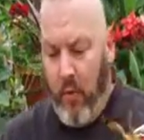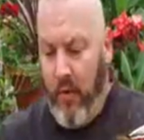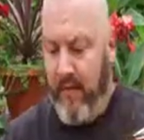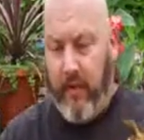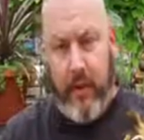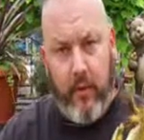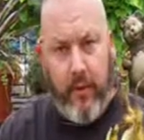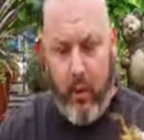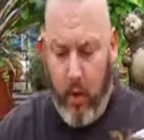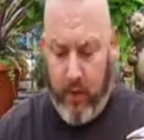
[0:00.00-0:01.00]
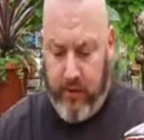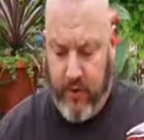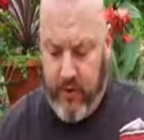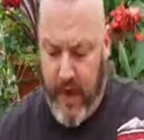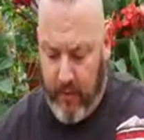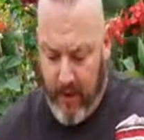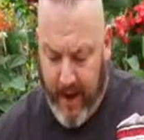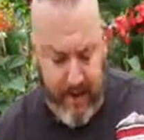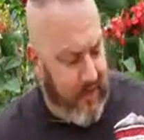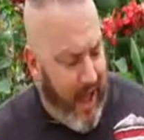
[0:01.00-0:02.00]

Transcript: We have a little bit of work to do yet, right?